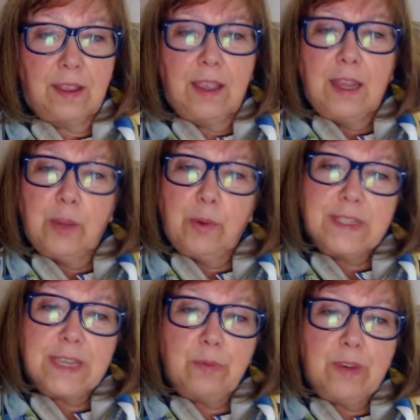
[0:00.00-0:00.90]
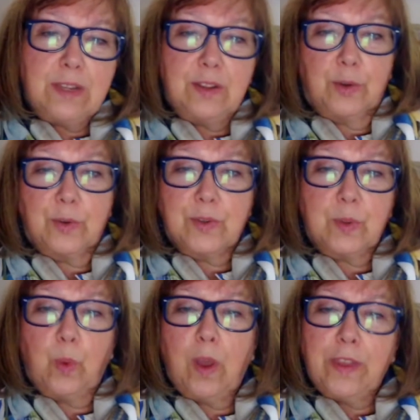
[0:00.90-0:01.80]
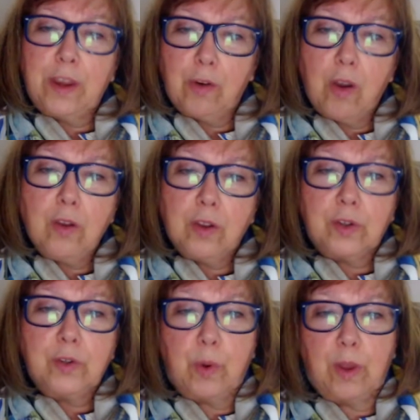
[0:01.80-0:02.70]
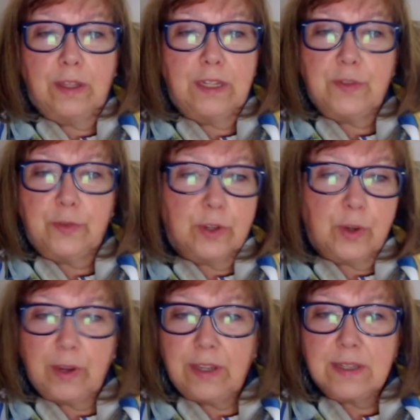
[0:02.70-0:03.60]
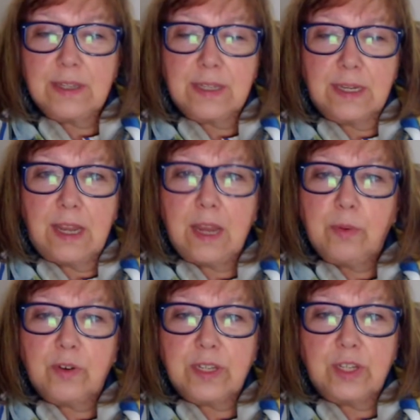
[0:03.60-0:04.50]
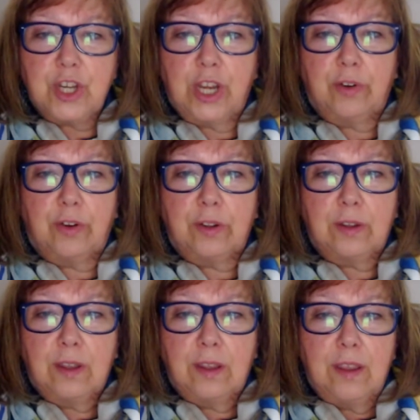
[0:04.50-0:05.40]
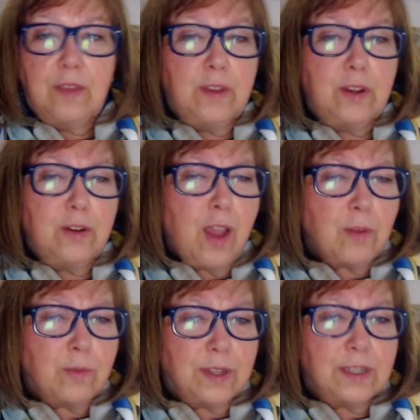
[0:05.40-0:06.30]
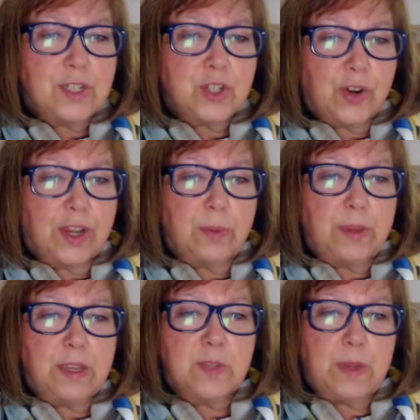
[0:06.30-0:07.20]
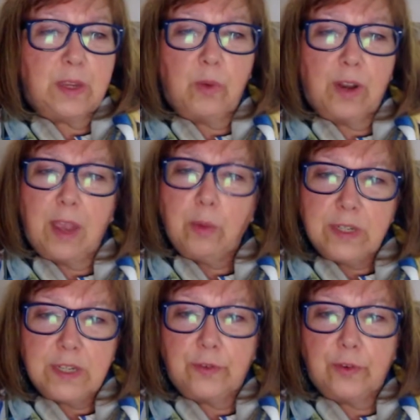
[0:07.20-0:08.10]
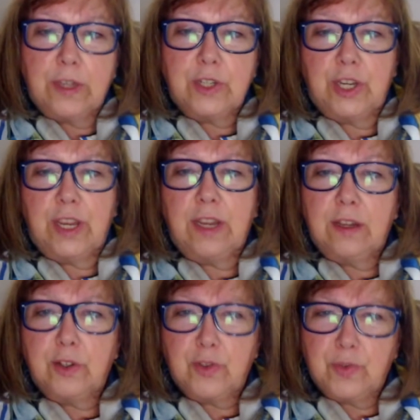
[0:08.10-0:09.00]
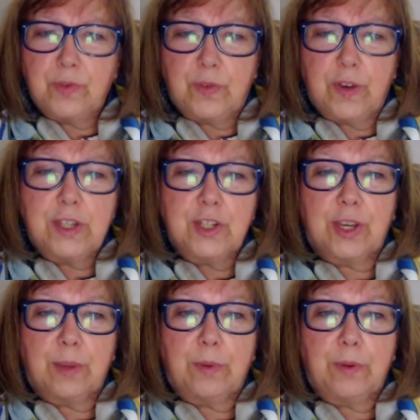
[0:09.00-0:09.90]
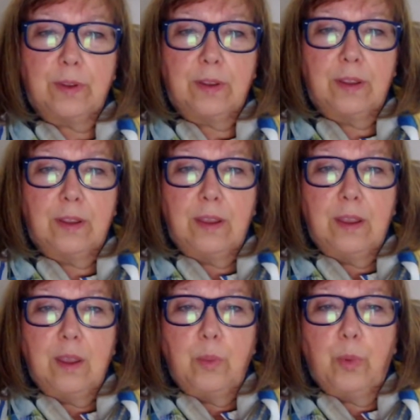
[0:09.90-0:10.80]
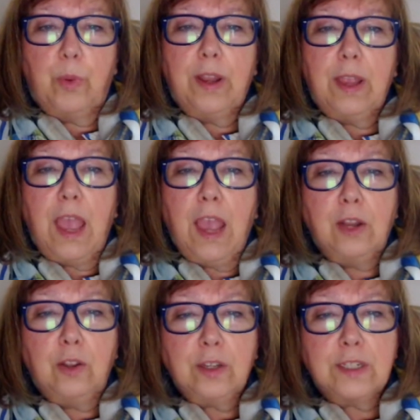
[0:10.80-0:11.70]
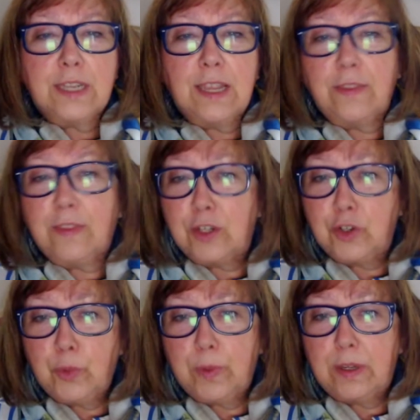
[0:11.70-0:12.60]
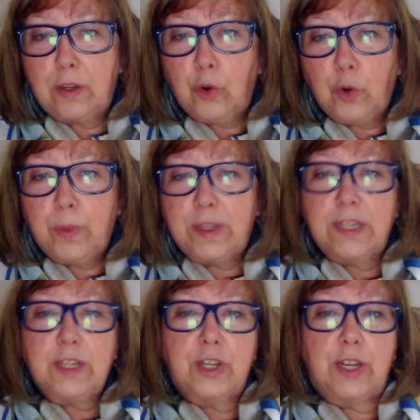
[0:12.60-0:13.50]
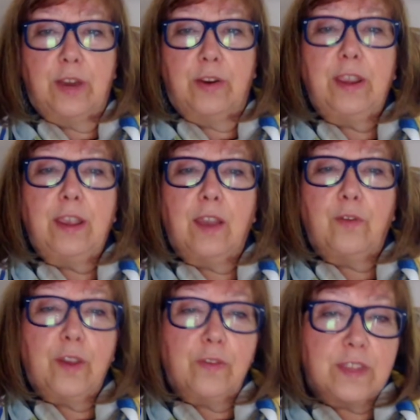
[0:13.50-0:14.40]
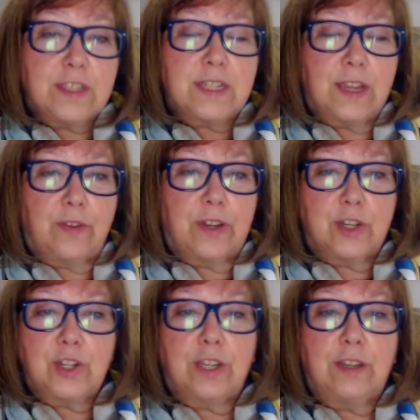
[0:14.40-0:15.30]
Now, as I read those, while they are all good qualities for acquaintances and neighbors in general, they do not really strike me as being what I would differentiate in a true friendship. When I looked at the Urban Dictionary, I found this definition.